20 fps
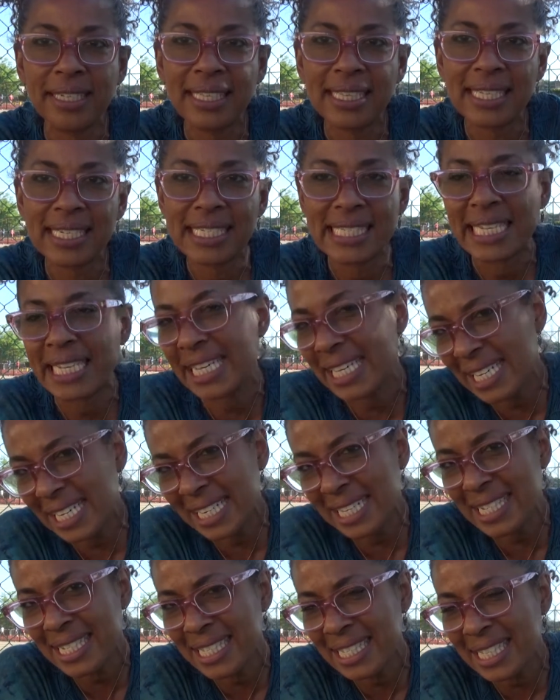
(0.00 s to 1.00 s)
that's hidden
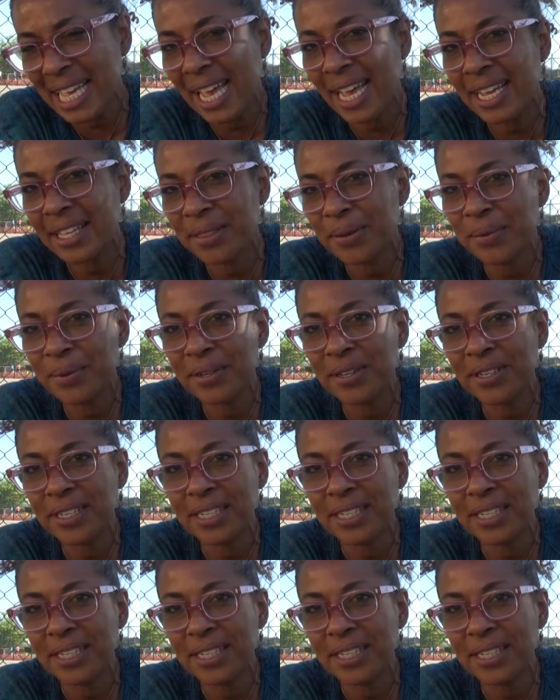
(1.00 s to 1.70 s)
inside the word